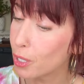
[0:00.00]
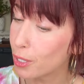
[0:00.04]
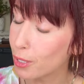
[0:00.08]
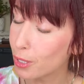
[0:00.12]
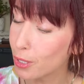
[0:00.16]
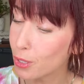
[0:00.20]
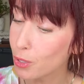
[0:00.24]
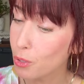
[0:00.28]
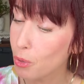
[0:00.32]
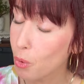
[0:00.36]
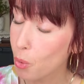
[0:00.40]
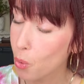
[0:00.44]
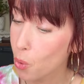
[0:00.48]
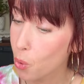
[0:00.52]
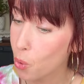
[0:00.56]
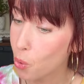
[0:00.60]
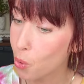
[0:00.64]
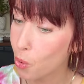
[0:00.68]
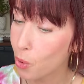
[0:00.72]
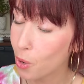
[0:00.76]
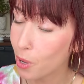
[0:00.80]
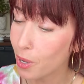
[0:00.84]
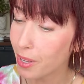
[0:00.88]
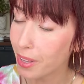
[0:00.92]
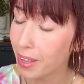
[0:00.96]
is
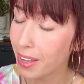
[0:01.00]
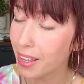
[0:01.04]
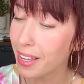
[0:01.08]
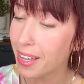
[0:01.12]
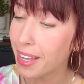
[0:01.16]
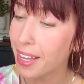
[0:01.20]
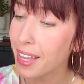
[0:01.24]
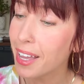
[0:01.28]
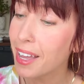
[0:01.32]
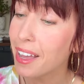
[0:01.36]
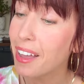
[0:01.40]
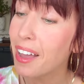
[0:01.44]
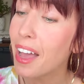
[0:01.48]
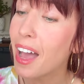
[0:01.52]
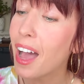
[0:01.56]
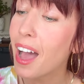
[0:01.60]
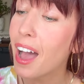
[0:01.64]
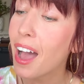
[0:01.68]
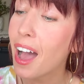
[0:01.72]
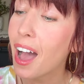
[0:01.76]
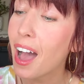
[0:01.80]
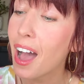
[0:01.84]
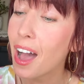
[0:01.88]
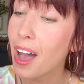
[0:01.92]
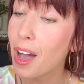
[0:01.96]

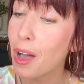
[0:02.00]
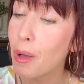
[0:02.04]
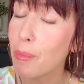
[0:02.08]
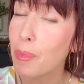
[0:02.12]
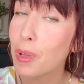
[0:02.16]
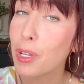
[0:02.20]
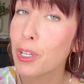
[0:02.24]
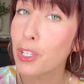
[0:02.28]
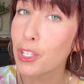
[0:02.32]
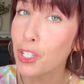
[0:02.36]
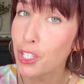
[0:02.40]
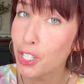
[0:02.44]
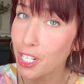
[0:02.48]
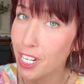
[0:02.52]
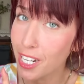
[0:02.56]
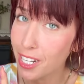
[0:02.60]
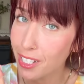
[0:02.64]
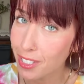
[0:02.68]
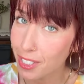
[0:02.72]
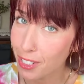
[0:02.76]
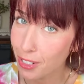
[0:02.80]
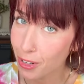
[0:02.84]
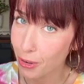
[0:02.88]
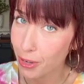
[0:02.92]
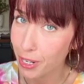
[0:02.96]
um,
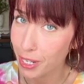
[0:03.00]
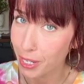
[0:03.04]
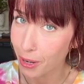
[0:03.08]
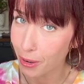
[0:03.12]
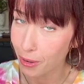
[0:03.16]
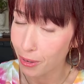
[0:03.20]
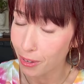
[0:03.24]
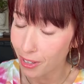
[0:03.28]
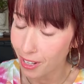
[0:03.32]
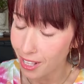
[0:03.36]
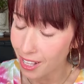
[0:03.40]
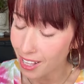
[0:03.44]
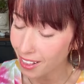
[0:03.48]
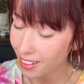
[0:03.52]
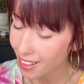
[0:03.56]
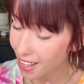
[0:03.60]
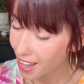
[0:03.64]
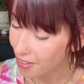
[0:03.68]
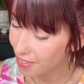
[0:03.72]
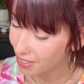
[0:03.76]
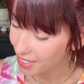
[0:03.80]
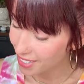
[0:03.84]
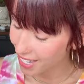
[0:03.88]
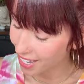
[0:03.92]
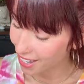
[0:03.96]
she's a dirty girl,
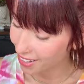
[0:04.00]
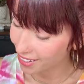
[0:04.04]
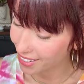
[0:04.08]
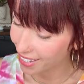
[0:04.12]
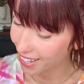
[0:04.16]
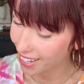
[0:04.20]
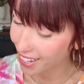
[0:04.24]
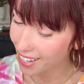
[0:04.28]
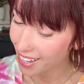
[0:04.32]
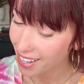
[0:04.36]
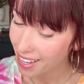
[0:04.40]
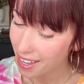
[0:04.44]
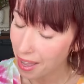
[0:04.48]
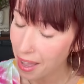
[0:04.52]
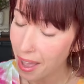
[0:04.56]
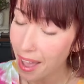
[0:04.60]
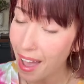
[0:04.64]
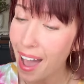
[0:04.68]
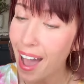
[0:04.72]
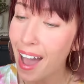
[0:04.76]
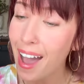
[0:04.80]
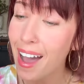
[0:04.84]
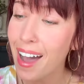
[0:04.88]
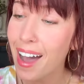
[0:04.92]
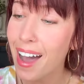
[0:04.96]
let me tell you.
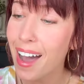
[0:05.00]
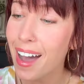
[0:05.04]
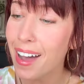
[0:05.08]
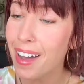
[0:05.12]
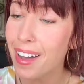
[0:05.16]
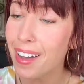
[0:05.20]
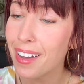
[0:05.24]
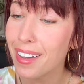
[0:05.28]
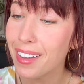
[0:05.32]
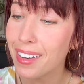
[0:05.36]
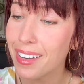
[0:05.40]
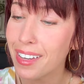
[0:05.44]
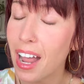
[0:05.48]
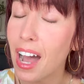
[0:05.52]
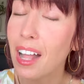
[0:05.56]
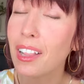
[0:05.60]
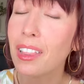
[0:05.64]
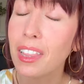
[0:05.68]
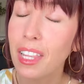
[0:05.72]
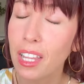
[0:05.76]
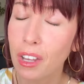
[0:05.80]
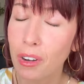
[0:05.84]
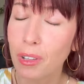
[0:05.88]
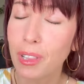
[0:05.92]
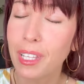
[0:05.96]
Uh, not
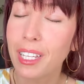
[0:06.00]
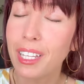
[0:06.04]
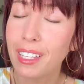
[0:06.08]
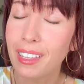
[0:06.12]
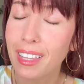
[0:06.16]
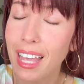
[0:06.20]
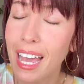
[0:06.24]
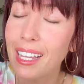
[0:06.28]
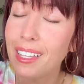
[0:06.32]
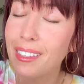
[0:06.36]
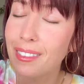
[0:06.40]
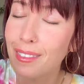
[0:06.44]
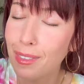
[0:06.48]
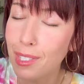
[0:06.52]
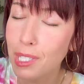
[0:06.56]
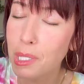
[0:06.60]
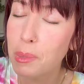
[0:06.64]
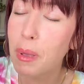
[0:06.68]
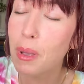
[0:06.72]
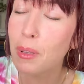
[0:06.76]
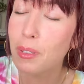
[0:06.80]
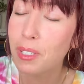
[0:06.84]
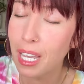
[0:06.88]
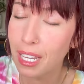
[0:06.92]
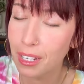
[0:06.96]
literally like
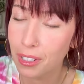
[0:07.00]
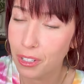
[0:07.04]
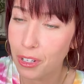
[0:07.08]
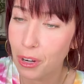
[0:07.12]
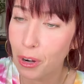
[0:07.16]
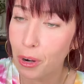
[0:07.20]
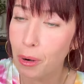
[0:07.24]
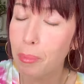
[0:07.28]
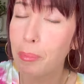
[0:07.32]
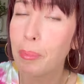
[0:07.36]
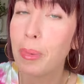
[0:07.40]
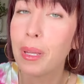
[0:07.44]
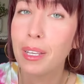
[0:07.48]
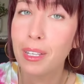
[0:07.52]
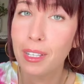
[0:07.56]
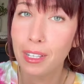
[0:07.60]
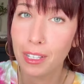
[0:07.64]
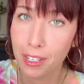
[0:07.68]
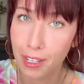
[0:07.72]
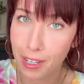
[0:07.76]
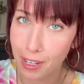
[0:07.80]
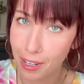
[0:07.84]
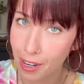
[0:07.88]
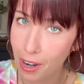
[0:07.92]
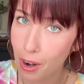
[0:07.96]
smells like dirt, but
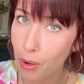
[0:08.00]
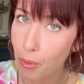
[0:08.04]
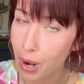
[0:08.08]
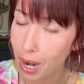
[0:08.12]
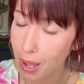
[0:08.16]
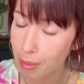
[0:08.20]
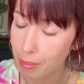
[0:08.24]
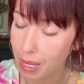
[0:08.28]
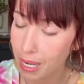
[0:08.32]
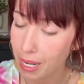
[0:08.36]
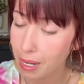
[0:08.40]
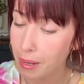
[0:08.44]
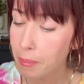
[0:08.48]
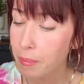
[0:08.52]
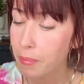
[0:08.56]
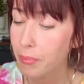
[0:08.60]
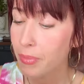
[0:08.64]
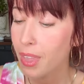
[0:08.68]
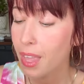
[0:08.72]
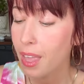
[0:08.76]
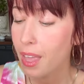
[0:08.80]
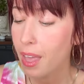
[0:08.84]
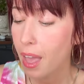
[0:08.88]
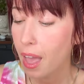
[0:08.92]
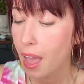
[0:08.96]
you know what I mean.
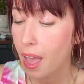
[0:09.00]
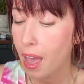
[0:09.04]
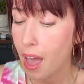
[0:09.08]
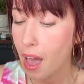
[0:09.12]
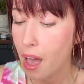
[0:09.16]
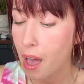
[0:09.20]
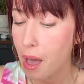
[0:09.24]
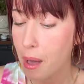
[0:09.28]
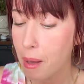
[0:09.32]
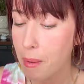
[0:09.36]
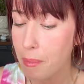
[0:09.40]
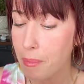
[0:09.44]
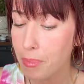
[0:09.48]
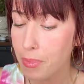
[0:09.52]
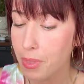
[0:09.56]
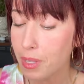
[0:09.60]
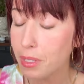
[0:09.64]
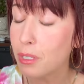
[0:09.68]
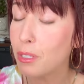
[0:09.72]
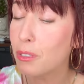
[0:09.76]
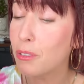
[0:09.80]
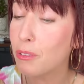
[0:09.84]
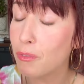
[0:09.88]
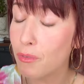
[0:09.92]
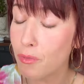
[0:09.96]
Um,
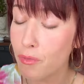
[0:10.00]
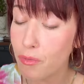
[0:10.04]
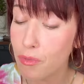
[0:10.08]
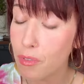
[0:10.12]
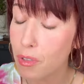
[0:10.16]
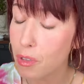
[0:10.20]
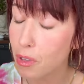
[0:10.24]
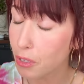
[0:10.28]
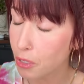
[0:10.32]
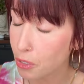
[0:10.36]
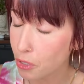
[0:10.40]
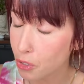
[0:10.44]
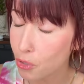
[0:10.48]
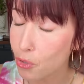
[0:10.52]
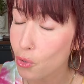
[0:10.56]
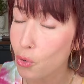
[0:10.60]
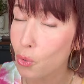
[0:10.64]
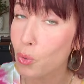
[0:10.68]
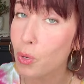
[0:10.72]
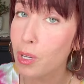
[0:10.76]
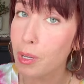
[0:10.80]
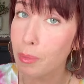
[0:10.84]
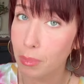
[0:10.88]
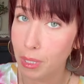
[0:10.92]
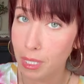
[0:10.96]
this is
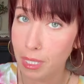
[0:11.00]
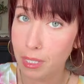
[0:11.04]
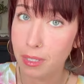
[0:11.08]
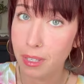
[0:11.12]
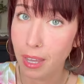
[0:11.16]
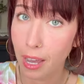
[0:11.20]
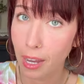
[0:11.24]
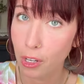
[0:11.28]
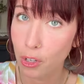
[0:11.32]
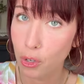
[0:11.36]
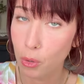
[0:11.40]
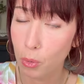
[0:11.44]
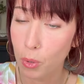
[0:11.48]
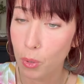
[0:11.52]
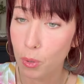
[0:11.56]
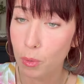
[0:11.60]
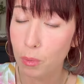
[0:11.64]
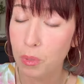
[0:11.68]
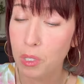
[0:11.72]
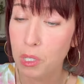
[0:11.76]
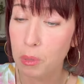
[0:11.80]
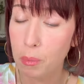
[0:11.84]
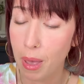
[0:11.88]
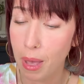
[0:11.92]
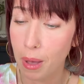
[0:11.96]
extremely sexual
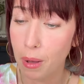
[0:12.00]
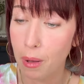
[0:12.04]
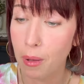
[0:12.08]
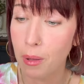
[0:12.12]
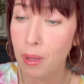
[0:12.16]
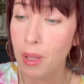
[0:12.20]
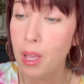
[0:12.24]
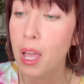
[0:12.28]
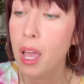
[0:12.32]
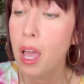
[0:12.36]
smell.